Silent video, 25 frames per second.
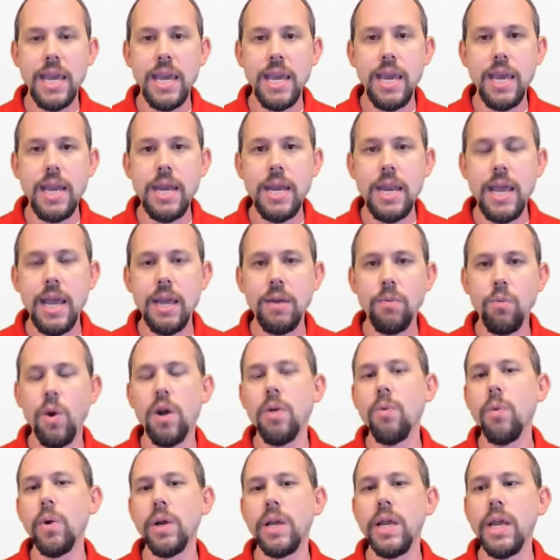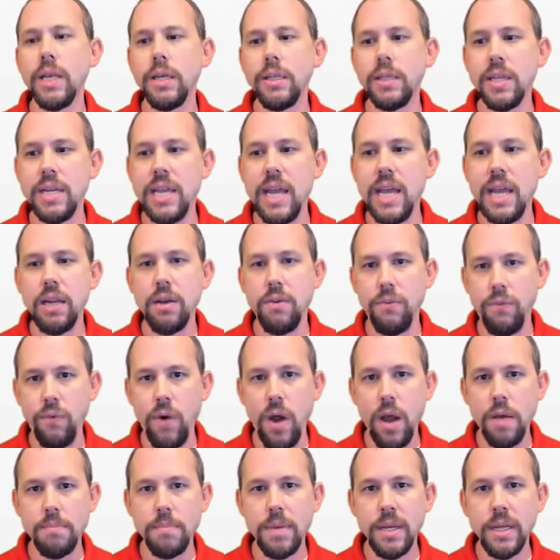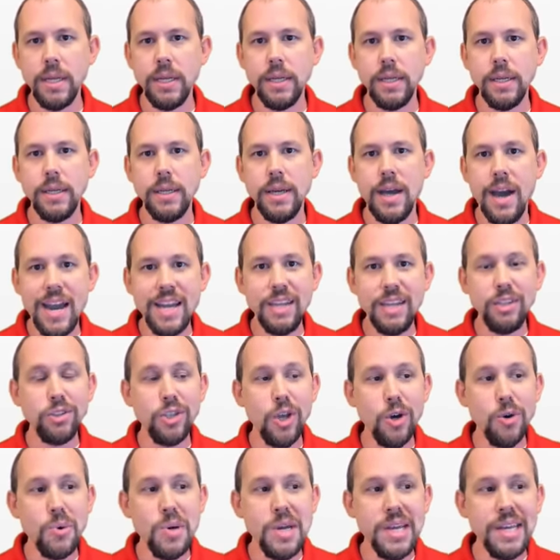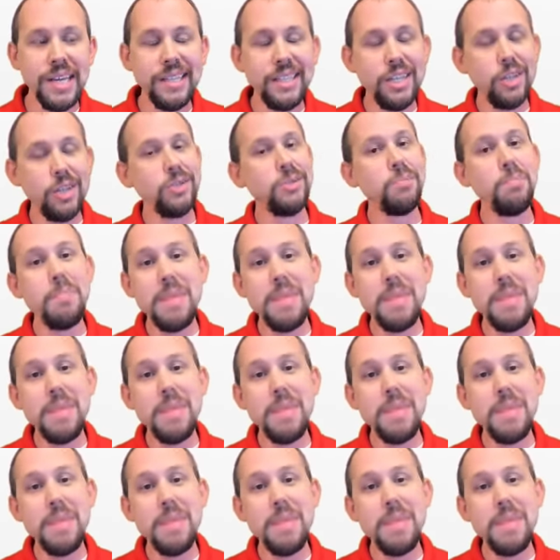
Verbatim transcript: in and where we're getting the data from. All right, so there's